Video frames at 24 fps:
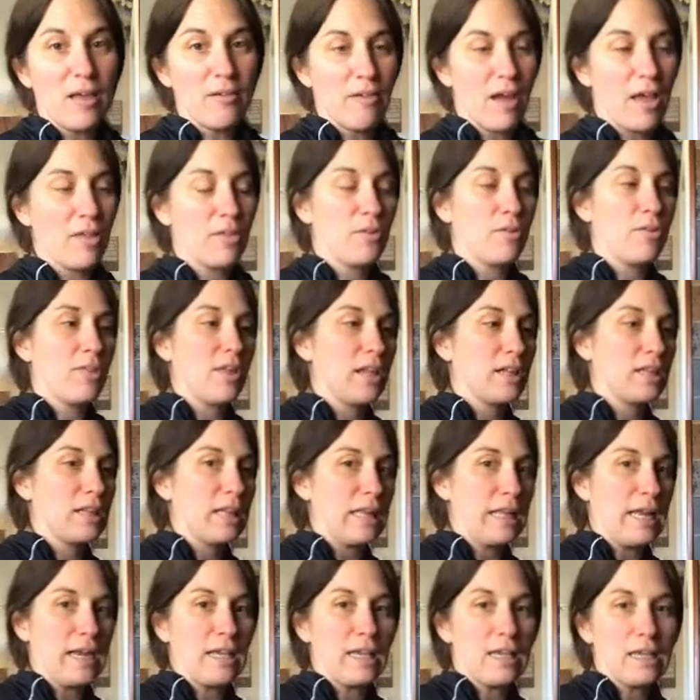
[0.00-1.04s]
rather than
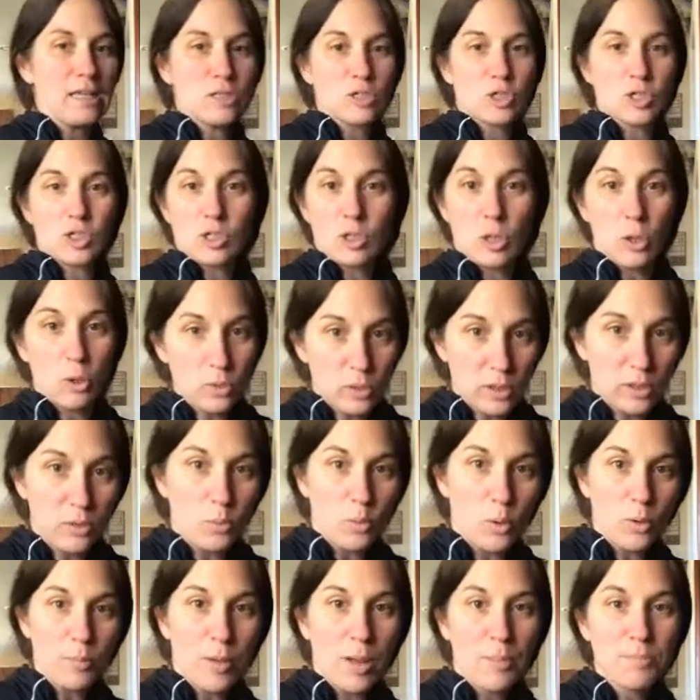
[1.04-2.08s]
letting it slowly
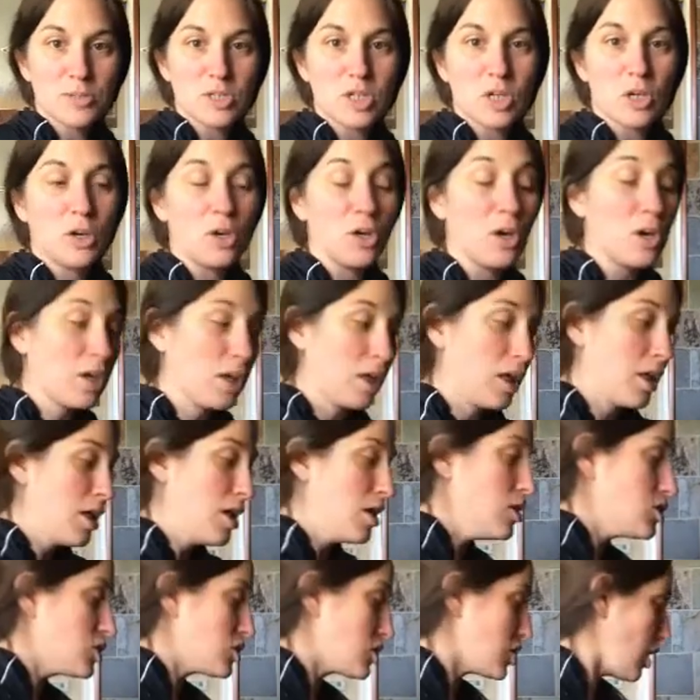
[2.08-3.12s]
warm up to cook.
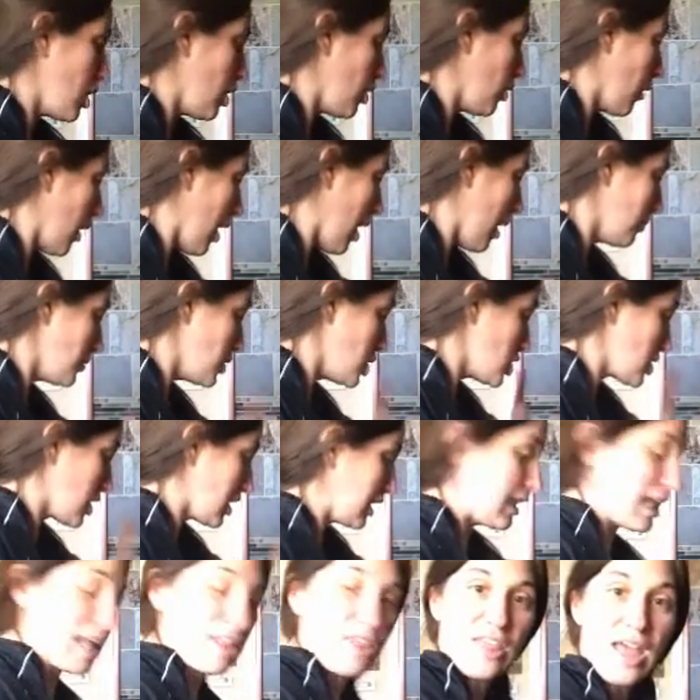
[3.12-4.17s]
So I'm just going
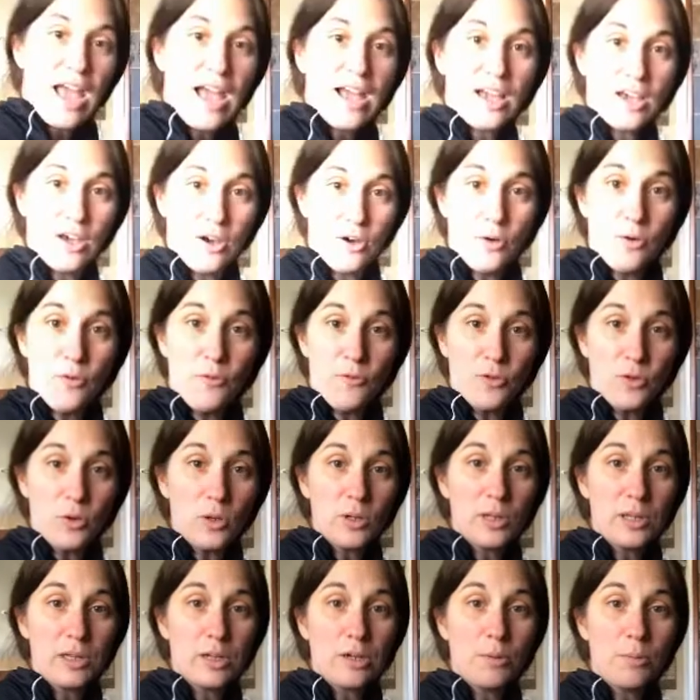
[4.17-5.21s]
to let that go for a
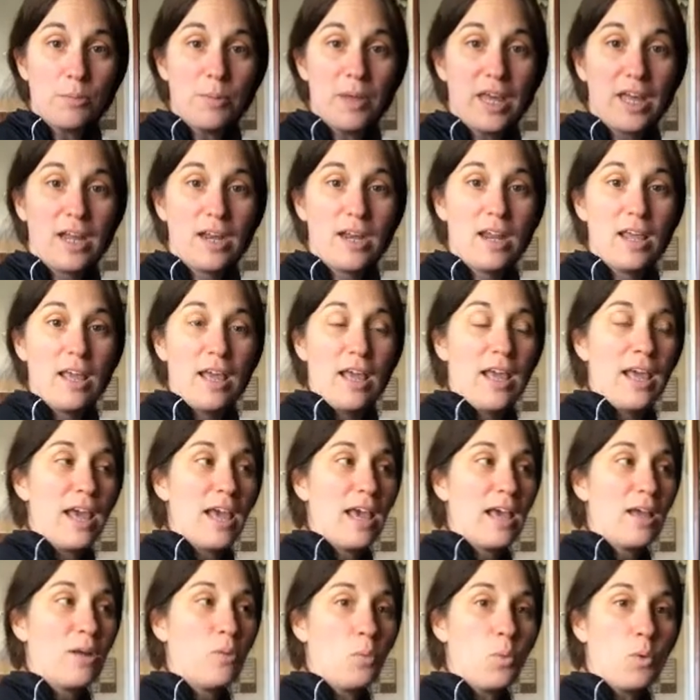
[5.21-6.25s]
little bit
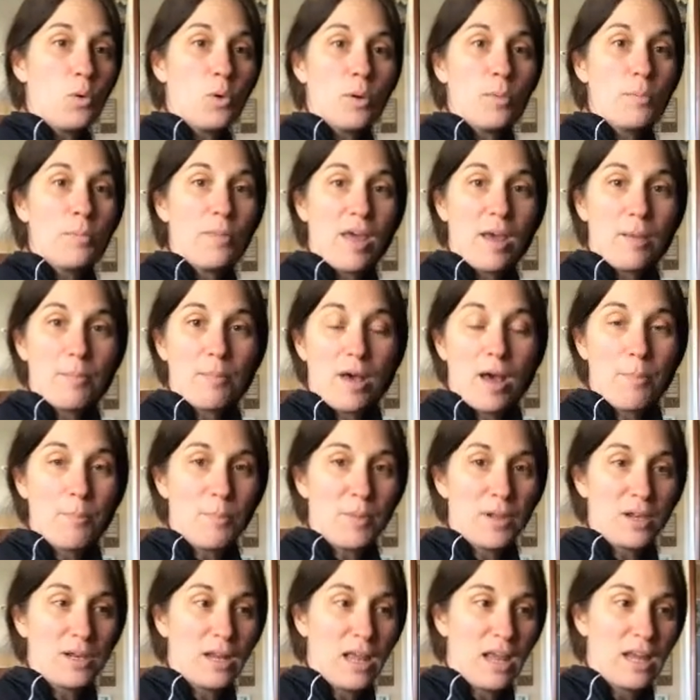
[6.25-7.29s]
and warm them up
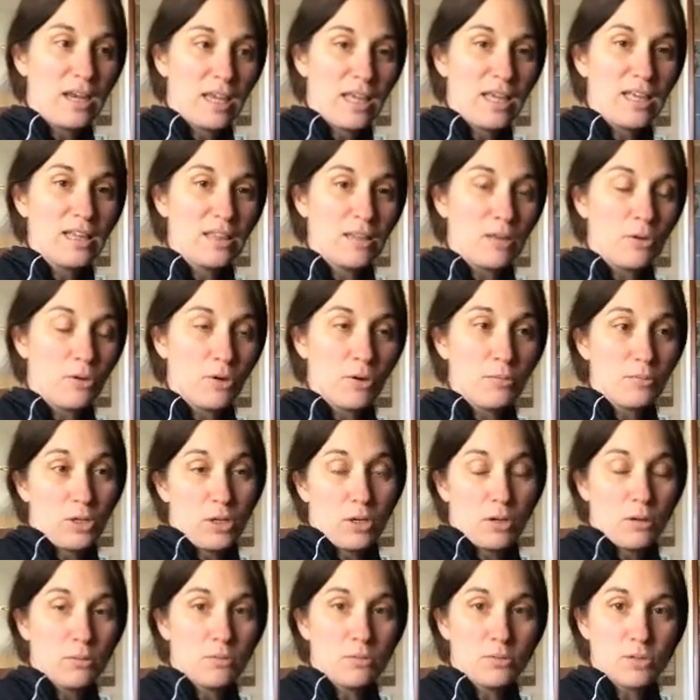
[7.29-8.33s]
and heat, or
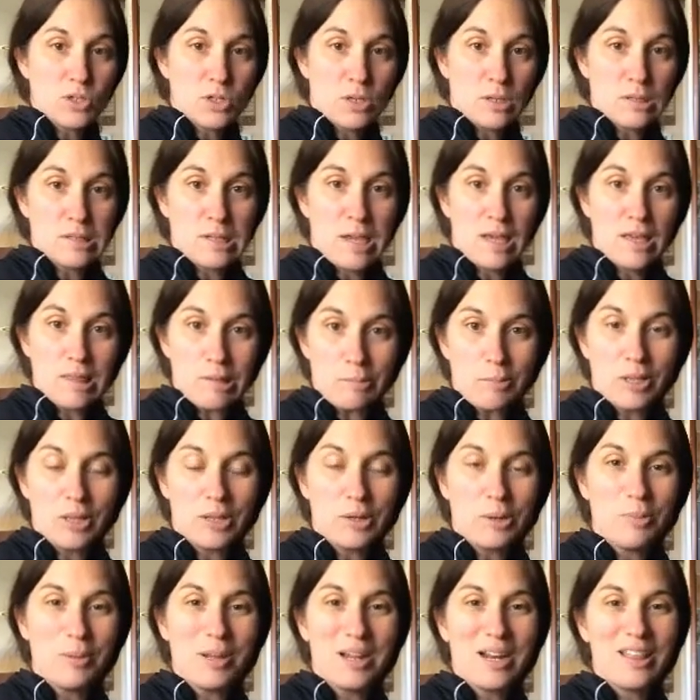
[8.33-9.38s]
saute them a
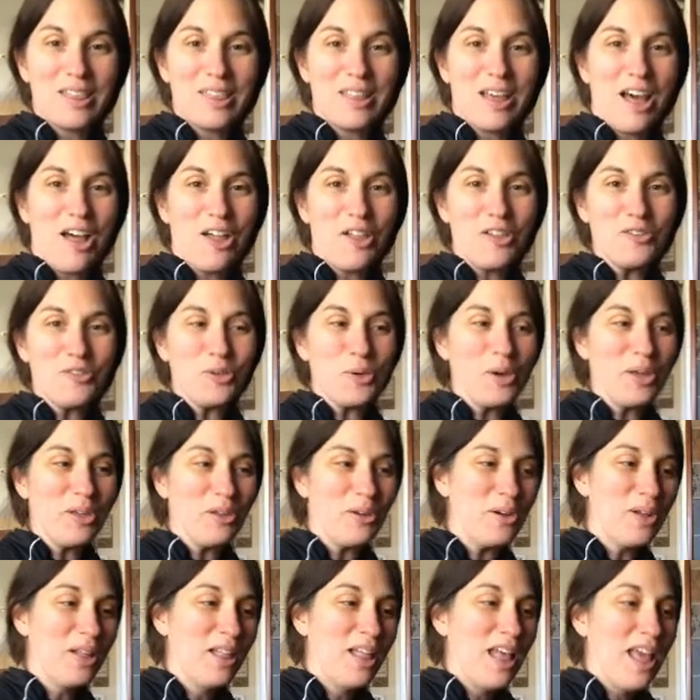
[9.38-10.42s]
little bit in the olive
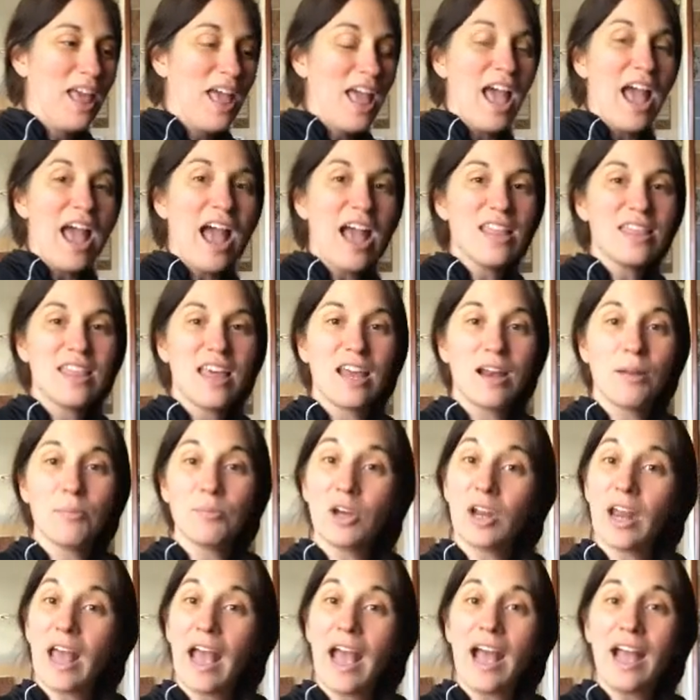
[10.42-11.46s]
oil. And then I'm
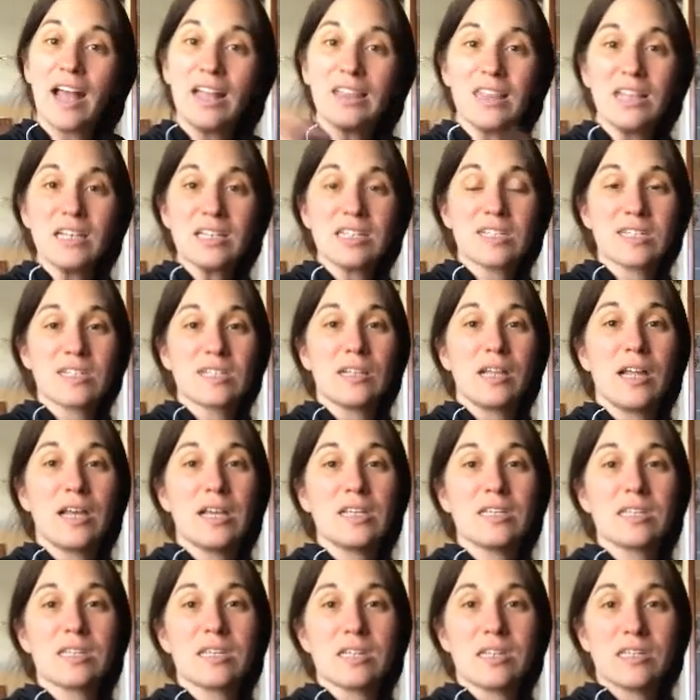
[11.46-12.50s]
going to add the
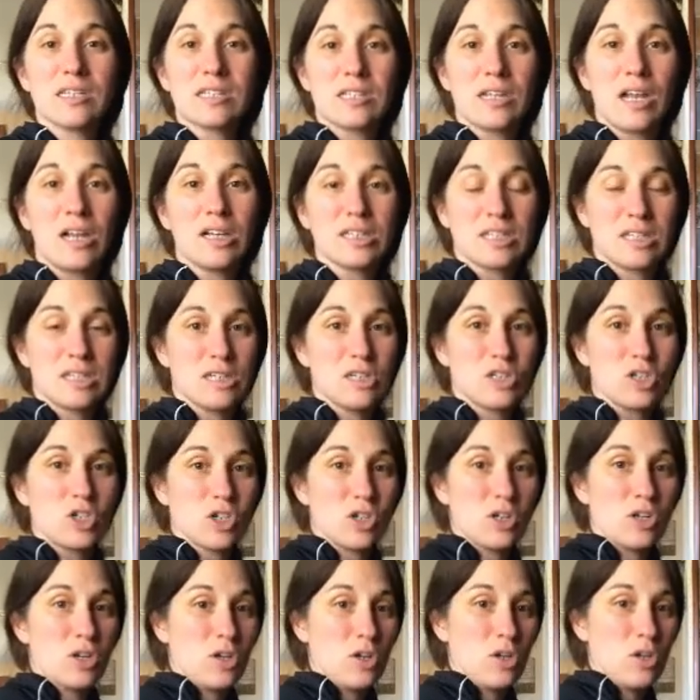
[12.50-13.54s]
sliced sausage
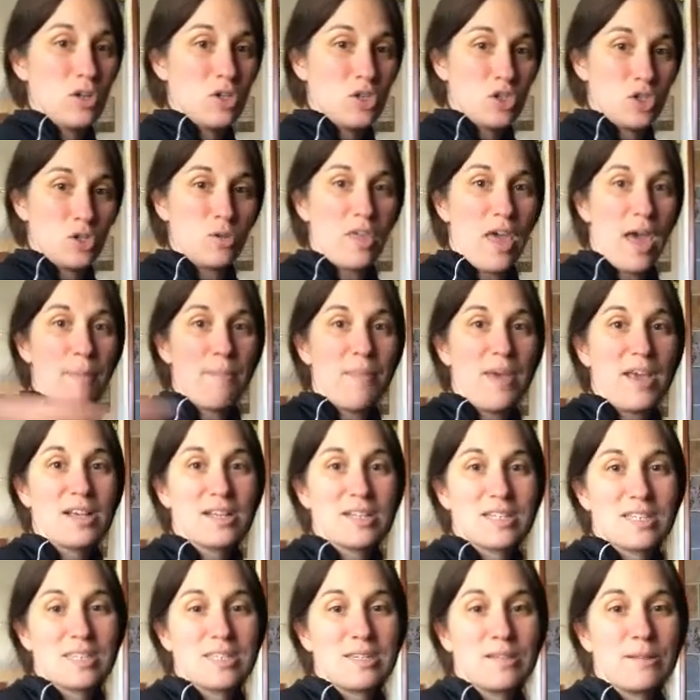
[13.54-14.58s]
to that
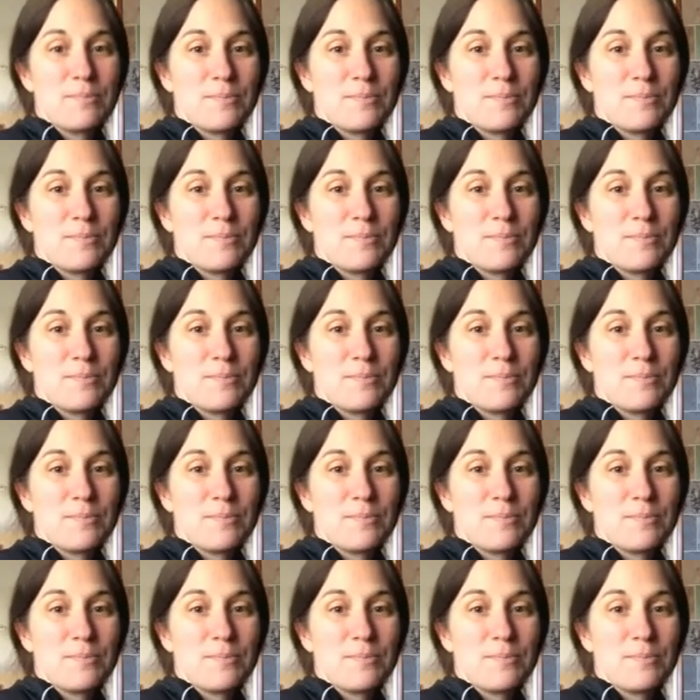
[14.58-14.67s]
mix.